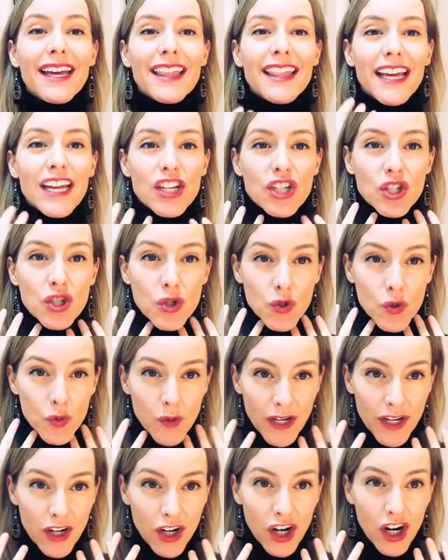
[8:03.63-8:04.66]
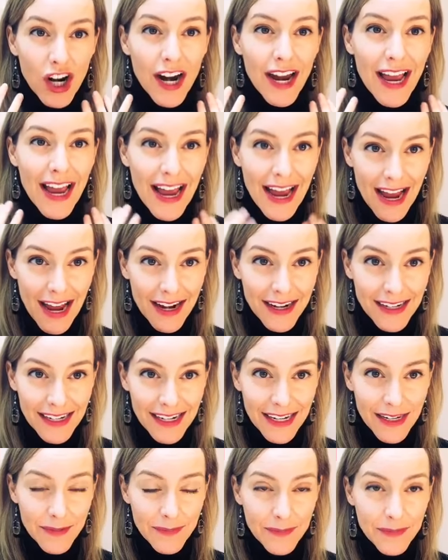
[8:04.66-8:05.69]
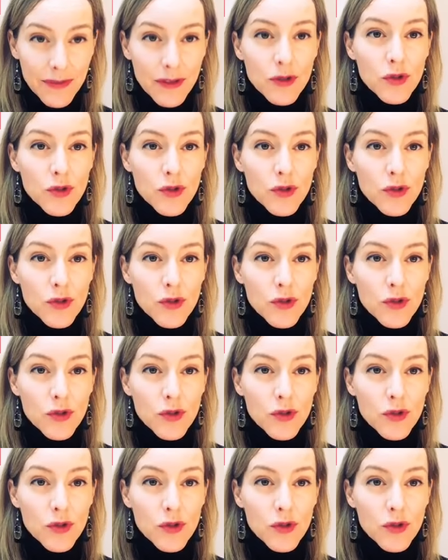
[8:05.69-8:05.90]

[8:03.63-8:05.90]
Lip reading: that trigger acne,